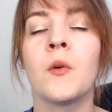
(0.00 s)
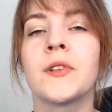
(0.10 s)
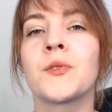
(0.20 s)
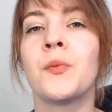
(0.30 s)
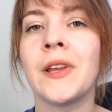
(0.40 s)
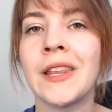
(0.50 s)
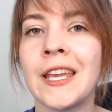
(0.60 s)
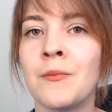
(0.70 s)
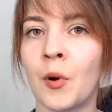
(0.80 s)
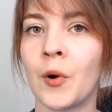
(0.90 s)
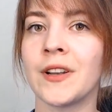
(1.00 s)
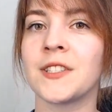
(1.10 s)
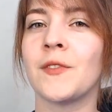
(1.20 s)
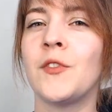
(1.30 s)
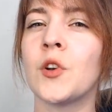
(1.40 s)
What's really important
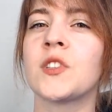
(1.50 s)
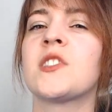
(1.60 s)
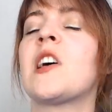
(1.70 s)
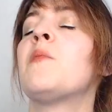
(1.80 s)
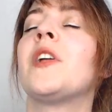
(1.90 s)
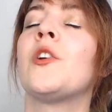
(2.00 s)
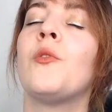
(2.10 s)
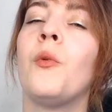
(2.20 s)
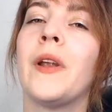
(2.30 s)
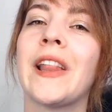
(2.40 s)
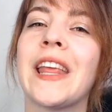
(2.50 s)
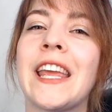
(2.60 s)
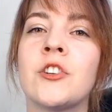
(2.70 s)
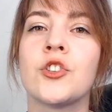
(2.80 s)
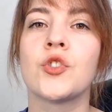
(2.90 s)
is if you're someone who really
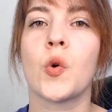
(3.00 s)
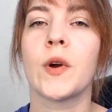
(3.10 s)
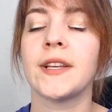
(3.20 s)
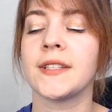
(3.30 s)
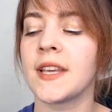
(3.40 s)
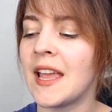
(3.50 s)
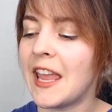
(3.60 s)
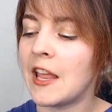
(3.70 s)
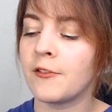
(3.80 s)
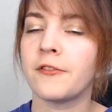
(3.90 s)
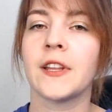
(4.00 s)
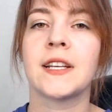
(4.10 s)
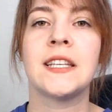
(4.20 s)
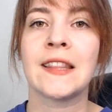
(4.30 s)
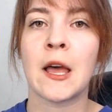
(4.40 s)
enjoys
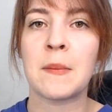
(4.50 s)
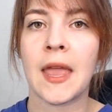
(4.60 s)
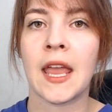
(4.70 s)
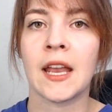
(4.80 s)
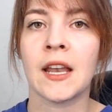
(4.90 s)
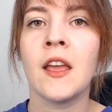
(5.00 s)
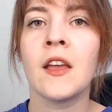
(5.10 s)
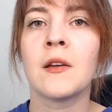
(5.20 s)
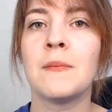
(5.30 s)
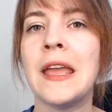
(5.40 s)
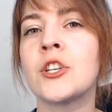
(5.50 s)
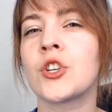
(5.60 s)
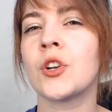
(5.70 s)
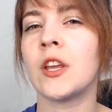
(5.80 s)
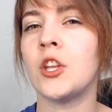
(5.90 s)
inflicting that pain, make
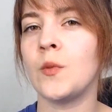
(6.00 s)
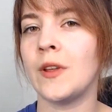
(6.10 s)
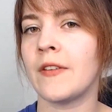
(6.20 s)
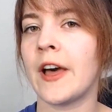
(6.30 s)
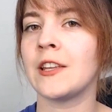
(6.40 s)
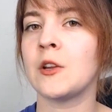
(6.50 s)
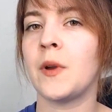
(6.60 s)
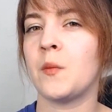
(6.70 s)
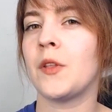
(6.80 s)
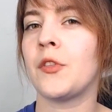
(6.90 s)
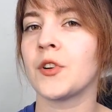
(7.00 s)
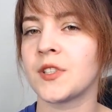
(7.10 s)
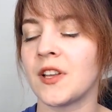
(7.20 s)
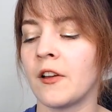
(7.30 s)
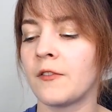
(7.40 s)
sure that you evaluate with
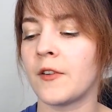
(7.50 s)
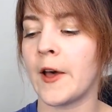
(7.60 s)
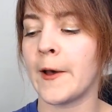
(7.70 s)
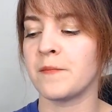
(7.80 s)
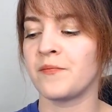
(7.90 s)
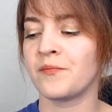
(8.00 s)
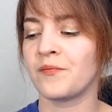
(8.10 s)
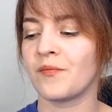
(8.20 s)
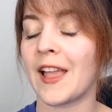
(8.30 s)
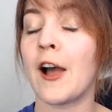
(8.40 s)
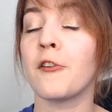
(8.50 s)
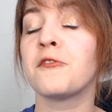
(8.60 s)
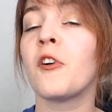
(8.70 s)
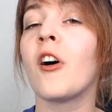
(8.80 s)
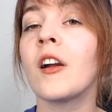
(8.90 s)
yourself how
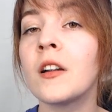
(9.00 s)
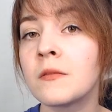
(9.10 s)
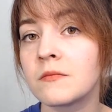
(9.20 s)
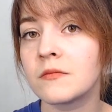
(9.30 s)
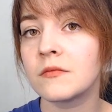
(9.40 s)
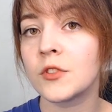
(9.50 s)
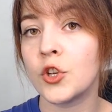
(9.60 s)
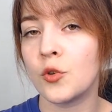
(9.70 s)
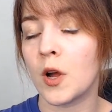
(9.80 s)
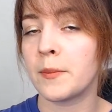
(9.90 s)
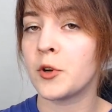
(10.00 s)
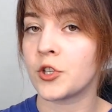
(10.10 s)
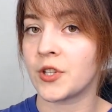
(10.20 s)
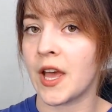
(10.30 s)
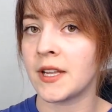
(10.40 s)
far you want to
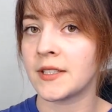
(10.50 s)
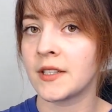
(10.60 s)
push that,